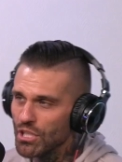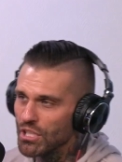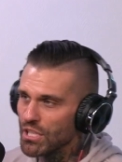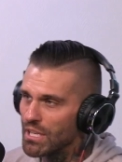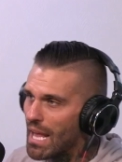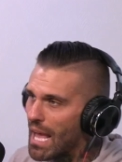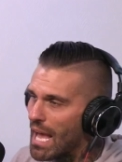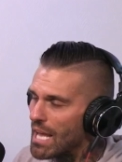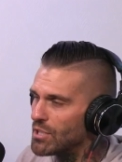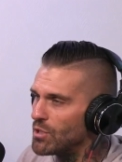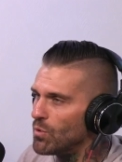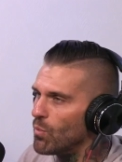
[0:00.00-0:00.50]
just going to
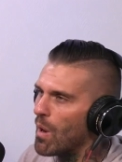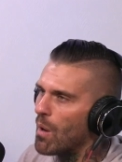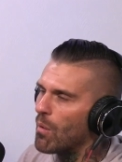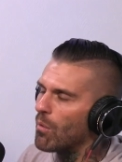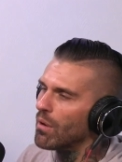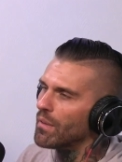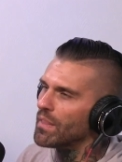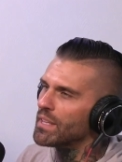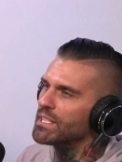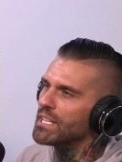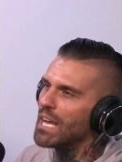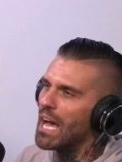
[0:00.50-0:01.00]
ask you, while we're
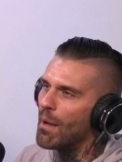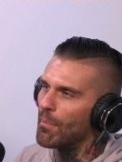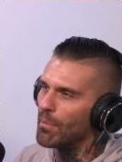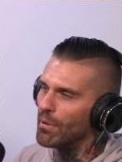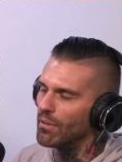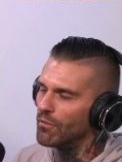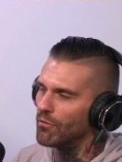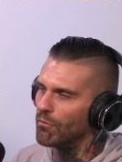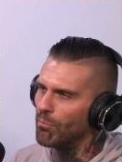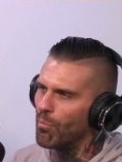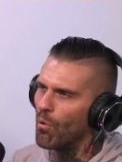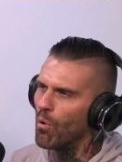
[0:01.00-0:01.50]
on the topic
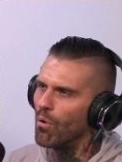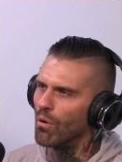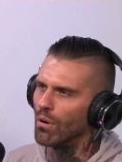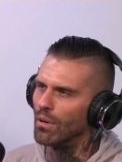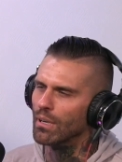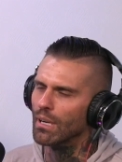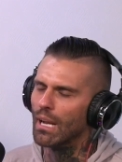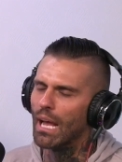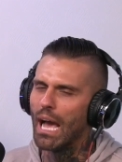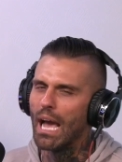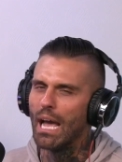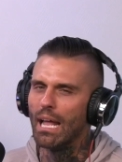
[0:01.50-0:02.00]
of porn,
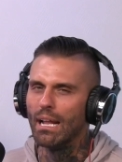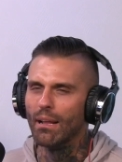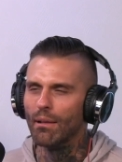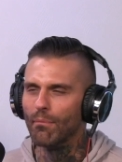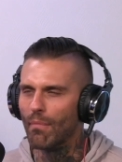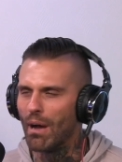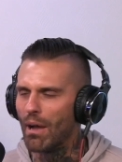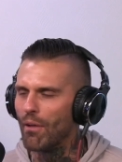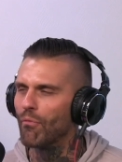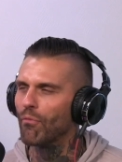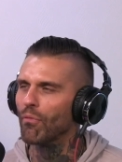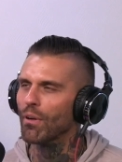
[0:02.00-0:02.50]

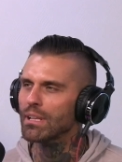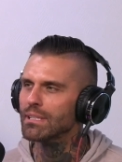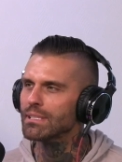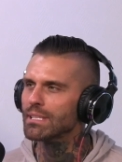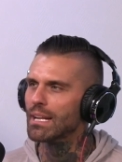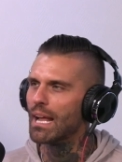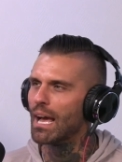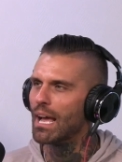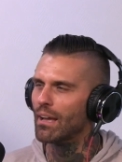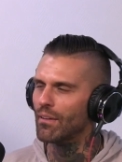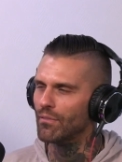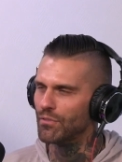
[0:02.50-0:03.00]
my friends and
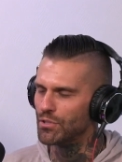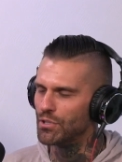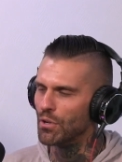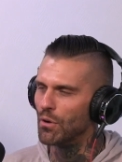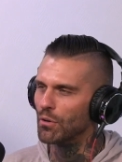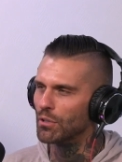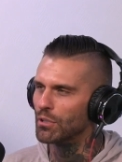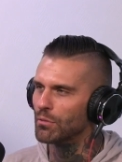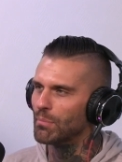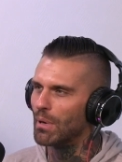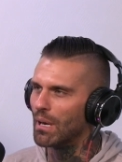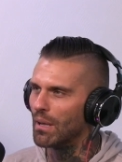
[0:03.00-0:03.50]
I have
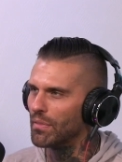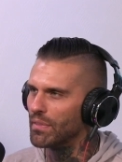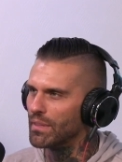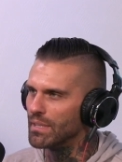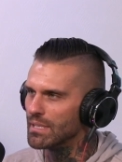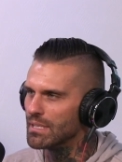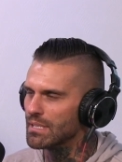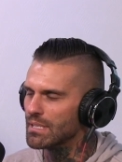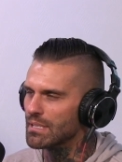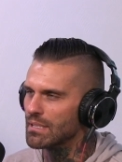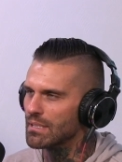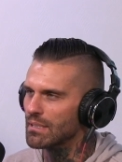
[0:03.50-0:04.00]
joked about
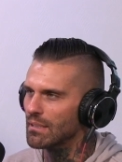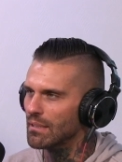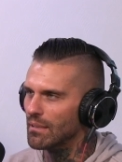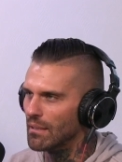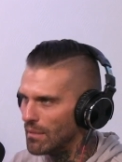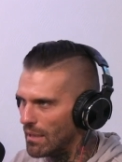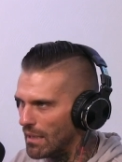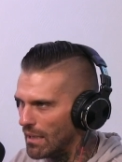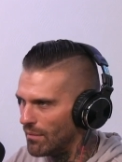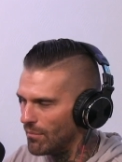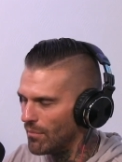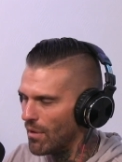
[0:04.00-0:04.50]
this,
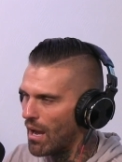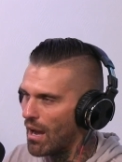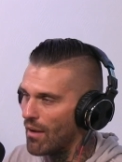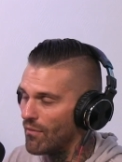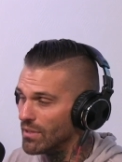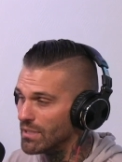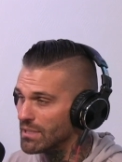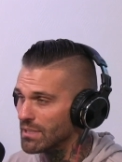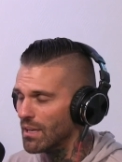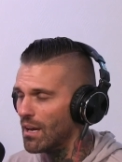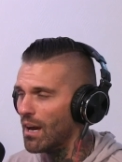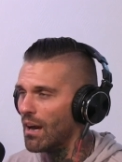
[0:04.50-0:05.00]

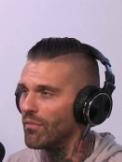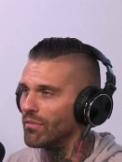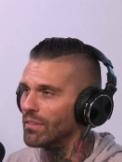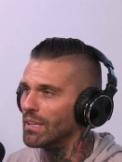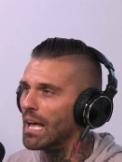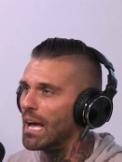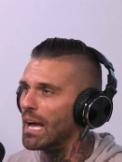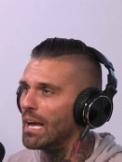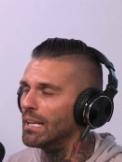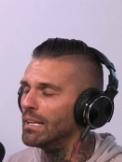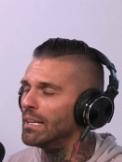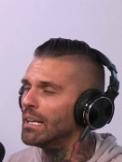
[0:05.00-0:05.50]
obviously
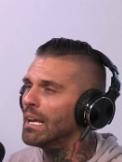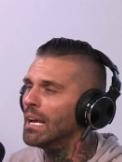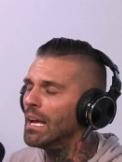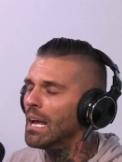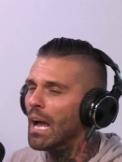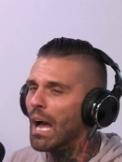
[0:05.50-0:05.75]
offline.